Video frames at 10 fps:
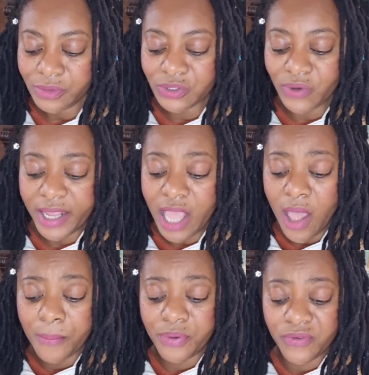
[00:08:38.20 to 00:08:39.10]
right?
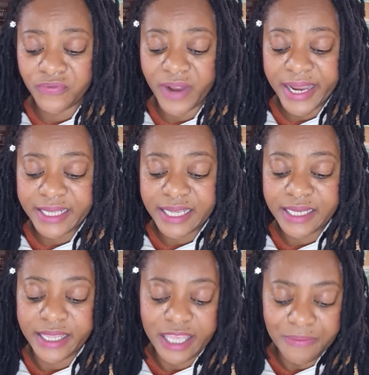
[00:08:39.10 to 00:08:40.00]

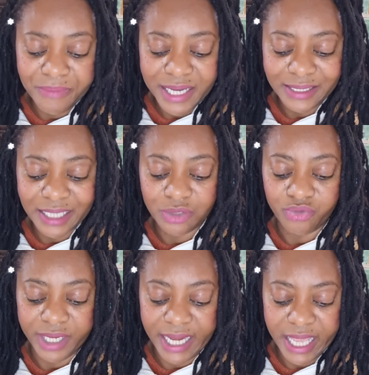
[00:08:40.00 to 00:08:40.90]
Providing immediate
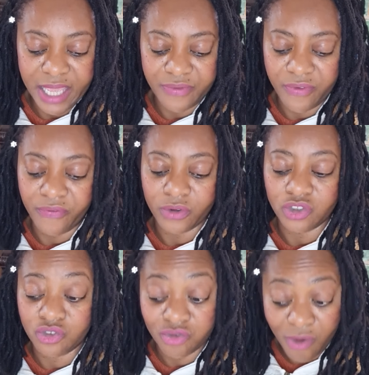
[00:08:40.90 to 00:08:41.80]
relief for
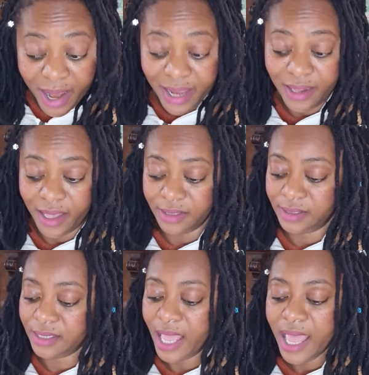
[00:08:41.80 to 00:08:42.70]

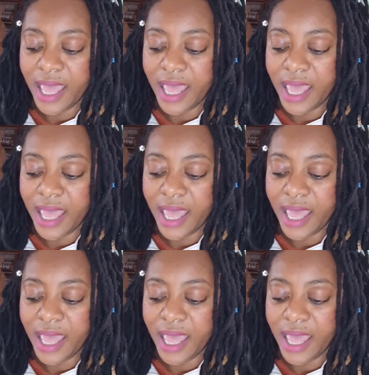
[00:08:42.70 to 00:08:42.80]
dryness.